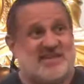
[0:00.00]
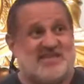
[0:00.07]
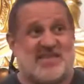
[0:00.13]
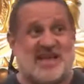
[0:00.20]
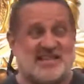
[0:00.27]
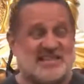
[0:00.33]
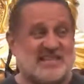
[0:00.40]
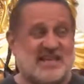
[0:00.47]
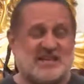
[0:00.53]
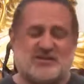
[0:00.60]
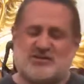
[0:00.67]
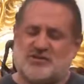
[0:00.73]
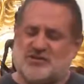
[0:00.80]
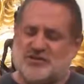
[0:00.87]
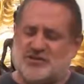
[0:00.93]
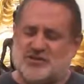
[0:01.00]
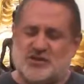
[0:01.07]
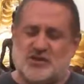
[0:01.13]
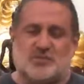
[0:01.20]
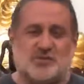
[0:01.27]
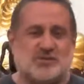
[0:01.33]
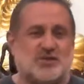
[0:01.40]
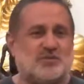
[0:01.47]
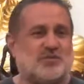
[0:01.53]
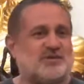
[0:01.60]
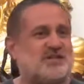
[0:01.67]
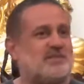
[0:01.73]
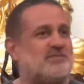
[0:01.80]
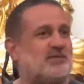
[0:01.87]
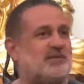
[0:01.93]
That's it. Super, super
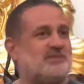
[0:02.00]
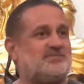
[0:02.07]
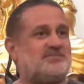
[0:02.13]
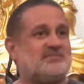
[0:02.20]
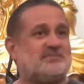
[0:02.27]
simple.